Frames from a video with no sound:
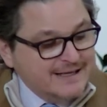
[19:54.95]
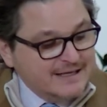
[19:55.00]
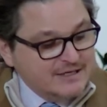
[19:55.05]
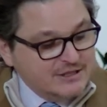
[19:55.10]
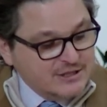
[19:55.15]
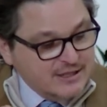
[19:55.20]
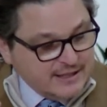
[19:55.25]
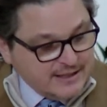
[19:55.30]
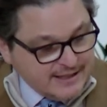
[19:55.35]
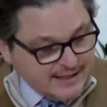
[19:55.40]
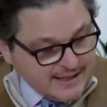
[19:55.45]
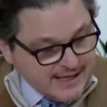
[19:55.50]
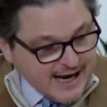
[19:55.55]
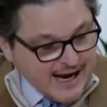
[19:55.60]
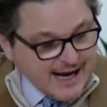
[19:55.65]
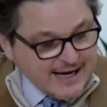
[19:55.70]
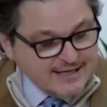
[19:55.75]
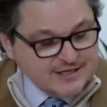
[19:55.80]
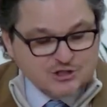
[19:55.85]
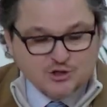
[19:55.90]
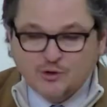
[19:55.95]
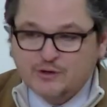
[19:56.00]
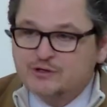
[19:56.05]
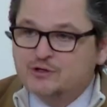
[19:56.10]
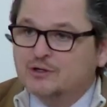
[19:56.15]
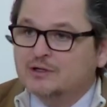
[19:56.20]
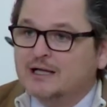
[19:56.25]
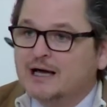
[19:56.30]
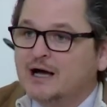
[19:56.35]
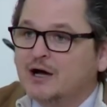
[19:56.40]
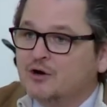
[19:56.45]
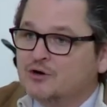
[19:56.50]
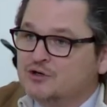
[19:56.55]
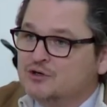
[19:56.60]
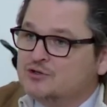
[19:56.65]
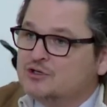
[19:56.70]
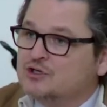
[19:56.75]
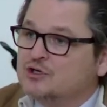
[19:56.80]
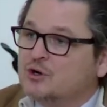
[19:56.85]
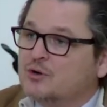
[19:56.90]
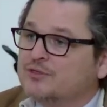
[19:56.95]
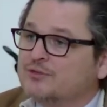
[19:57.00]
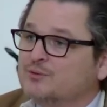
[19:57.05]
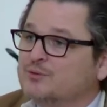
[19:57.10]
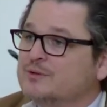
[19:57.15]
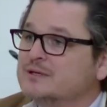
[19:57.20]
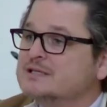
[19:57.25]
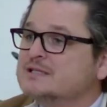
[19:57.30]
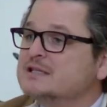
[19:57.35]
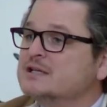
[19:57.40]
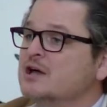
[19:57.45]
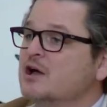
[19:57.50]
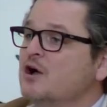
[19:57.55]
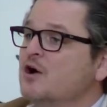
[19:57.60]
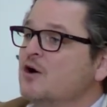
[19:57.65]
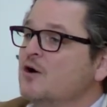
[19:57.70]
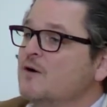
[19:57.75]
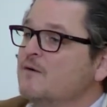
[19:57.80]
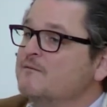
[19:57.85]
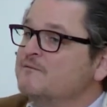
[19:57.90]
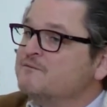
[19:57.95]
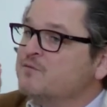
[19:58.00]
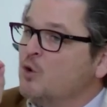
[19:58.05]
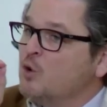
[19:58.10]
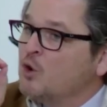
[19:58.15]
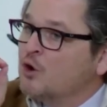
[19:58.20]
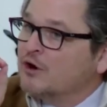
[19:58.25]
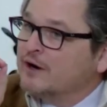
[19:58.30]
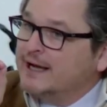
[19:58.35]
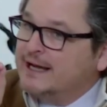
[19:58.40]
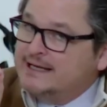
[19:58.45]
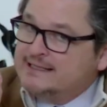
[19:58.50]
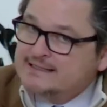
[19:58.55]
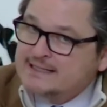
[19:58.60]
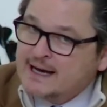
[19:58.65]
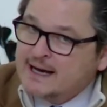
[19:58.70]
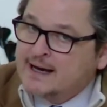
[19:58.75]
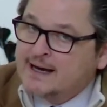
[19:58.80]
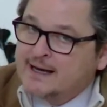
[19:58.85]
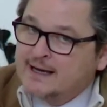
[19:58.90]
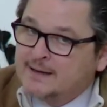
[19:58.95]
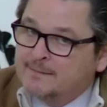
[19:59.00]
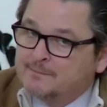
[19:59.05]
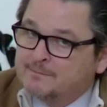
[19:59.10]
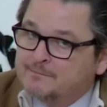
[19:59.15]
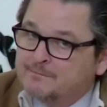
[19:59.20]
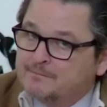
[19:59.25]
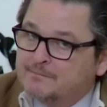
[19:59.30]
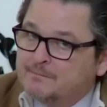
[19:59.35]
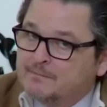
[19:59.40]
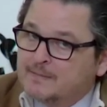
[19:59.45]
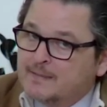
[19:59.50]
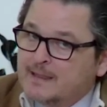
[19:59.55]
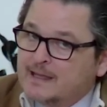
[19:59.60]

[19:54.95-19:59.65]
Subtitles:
Because God is going to allow you to go through this for a time.